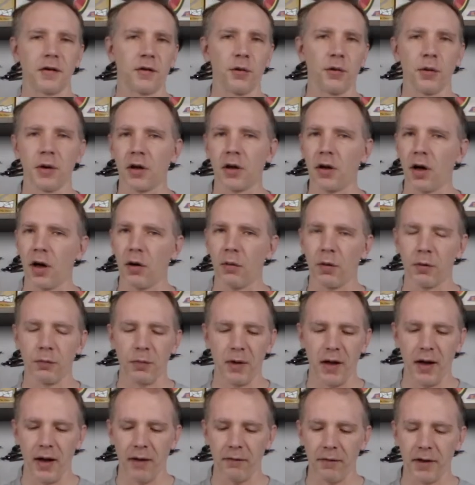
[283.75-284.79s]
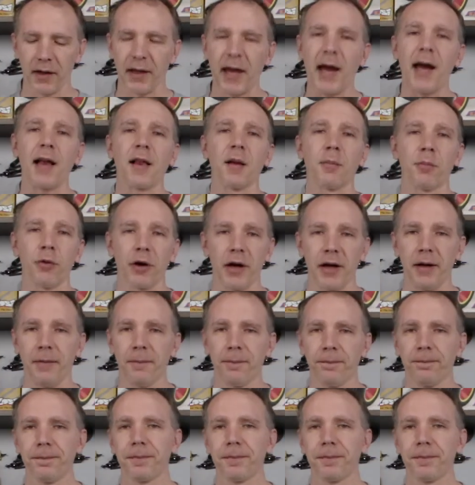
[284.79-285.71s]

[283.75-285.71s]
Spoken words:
touring car one we have, the Calibrate.